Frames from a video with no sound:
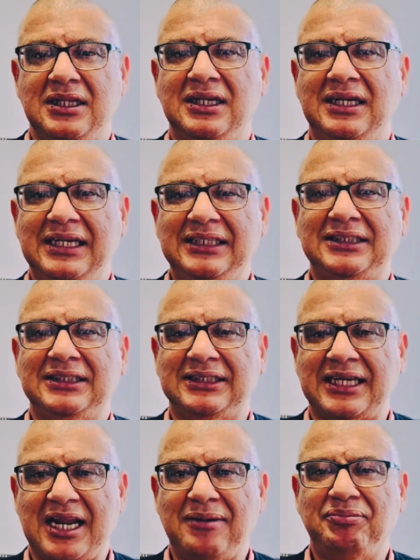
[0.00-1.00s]
the less
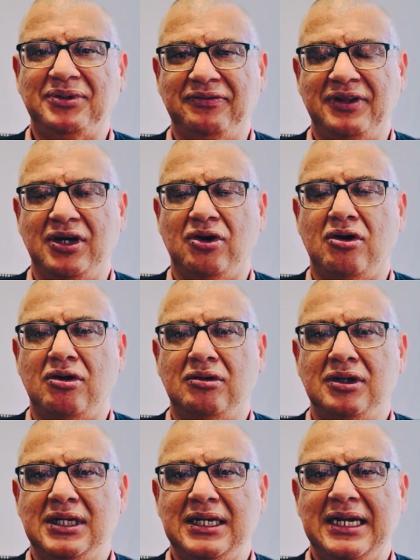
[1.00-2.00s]
disruptive they are
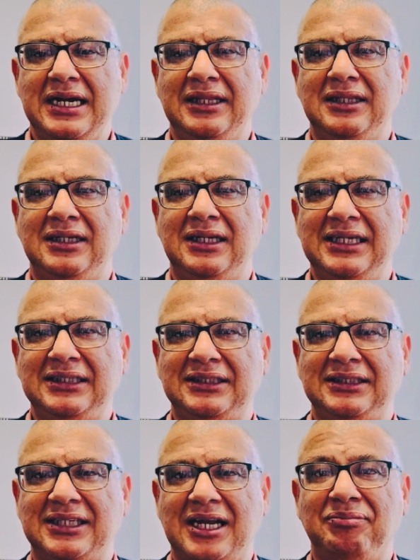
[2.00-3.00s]
and the less
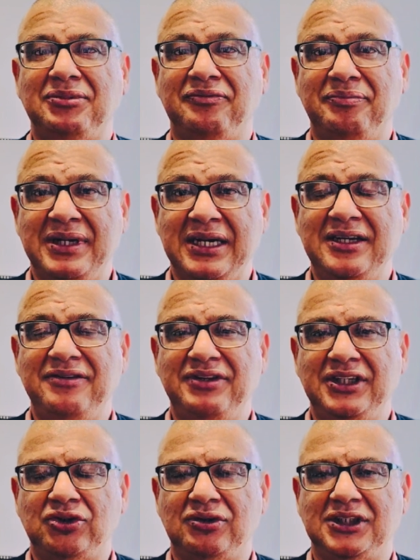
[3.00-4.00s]
disruptive
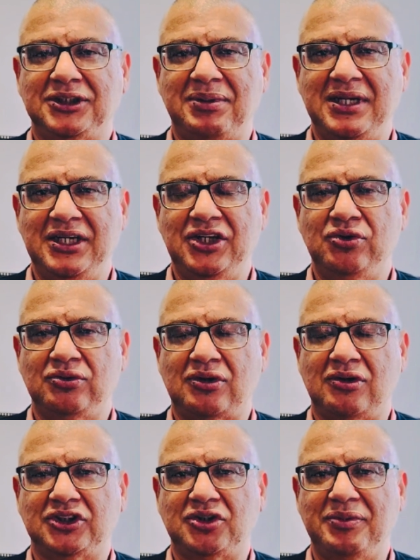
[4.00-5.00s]
behavior is on display in your
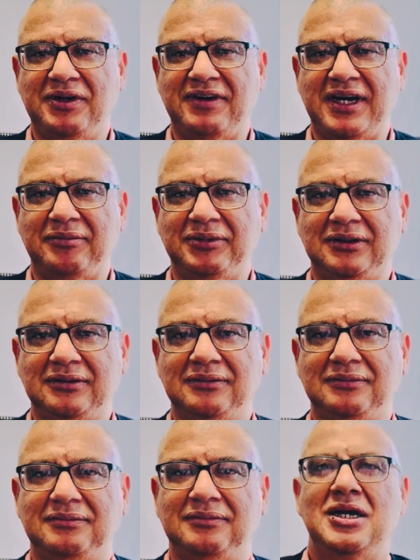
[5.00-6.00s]
classroom environment.
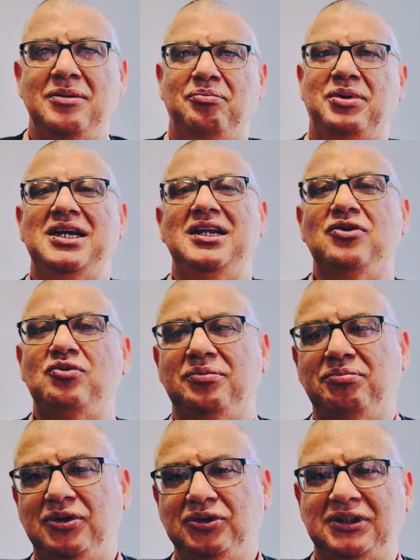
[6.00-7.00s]
But I know
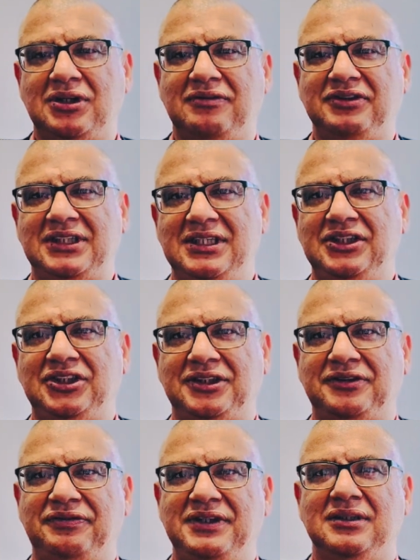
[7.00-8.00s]
what most novice
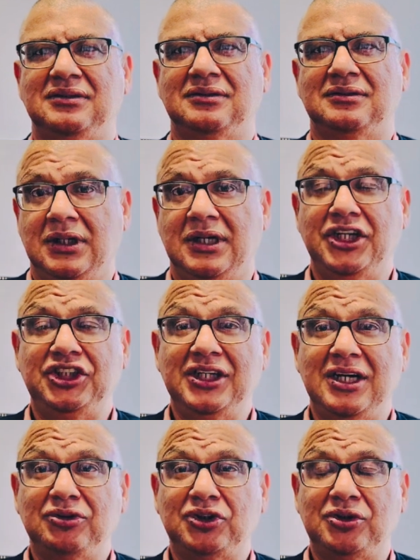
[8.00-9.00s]
teachers fear.
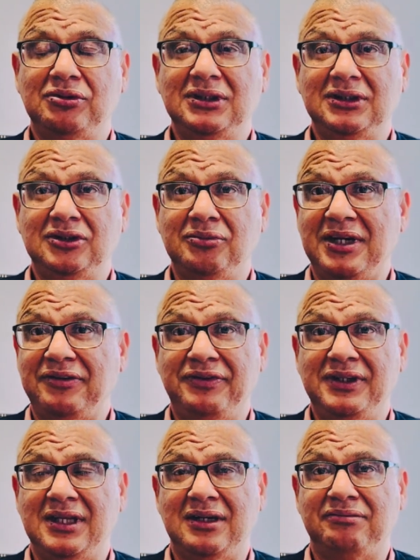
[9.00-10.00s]
Reaching out to students, you might
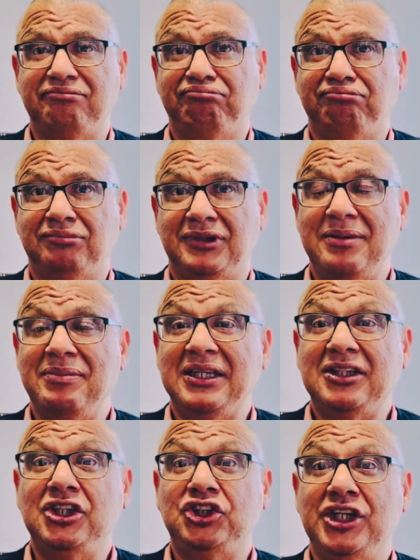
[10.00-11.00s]
feel that they
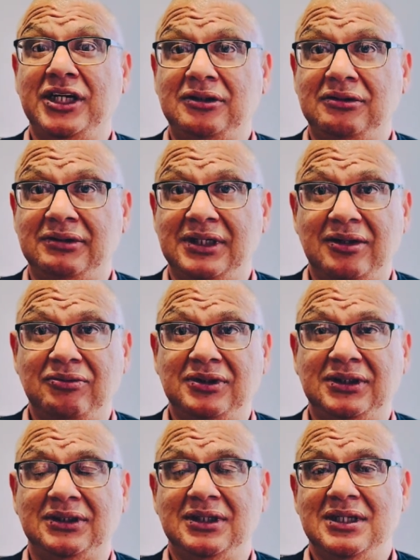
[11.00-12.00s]
might reject you. In other
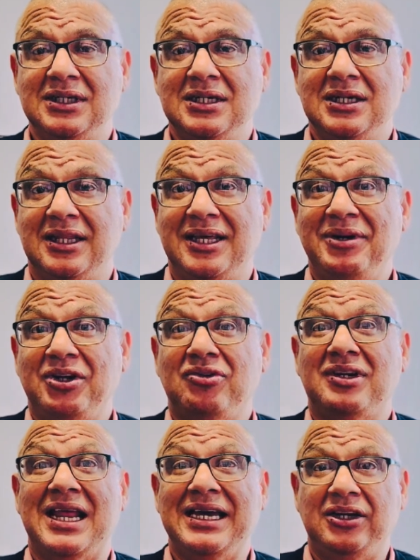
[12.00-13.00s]
words, they may
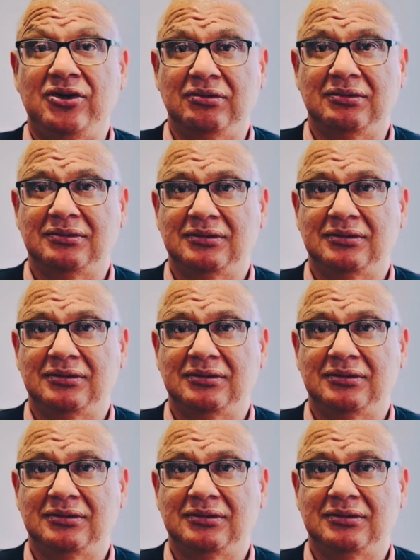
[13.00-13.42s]
not like you.